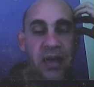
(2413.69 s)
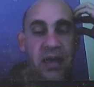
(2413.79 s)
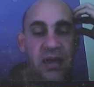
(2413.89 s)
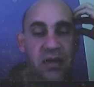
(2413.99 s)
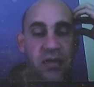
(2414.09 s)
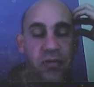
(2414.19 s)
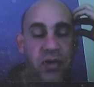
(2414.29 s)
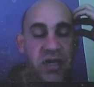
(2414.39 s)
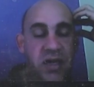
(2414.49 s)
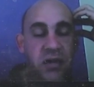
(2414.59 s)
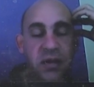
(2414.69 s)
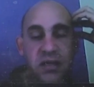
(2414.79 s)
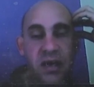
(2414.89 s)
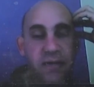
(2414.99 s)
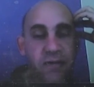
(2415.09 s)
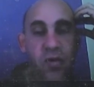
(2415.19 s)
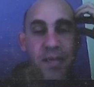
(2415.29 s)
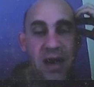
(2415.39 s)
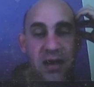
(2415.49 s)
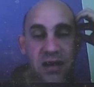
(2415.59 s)
It's a ridiculously
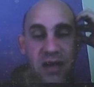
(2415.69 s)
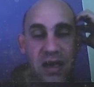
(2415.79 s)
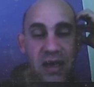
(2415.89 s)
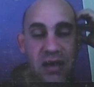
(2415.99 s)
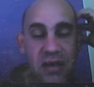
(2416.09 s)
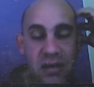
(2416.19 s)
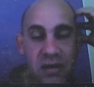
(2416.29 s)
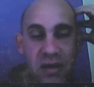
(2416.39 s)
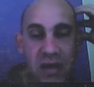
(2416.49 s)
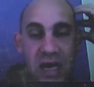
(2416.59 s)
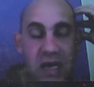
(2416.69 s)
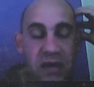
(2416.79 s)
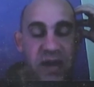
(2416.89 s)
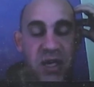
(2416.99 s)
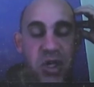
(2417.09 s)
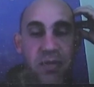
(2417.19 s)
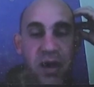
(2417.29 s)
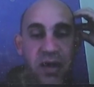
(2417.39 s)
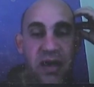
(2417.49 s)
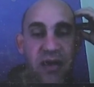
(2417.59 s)
formatted intervention
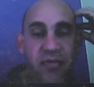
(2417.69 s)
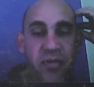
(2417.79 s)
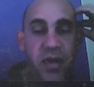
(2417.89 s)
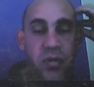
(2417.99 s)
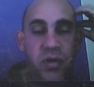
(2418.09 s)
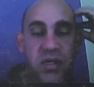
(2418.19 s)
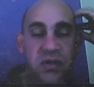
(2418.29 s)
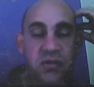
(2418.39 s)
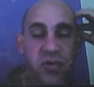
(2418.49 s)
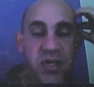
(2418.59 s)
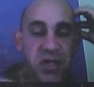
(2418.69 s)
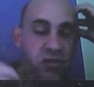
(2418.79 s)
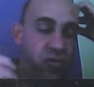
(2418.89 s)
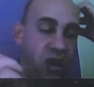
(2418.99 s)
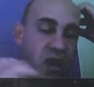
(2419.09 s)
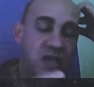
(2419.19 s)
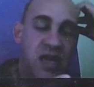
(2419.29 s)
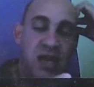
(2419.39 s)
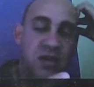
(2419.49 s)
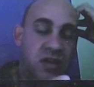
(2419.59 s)
by the government, which has reached
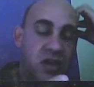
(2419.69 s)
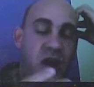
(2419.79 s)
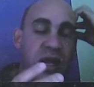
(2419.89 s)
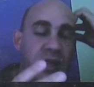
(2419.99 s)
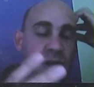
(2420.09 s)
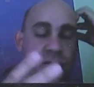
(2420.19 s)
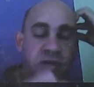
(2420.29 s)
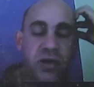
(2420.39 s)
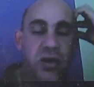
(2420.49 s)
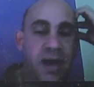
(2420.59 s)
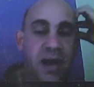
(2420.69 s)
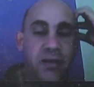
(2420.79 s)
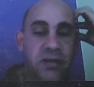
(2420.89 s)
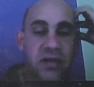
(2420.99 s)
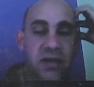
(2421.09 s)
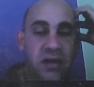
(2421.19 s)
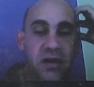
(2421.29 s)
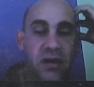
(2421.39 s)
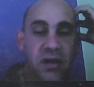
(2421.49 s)
right down to tiny little solar panels that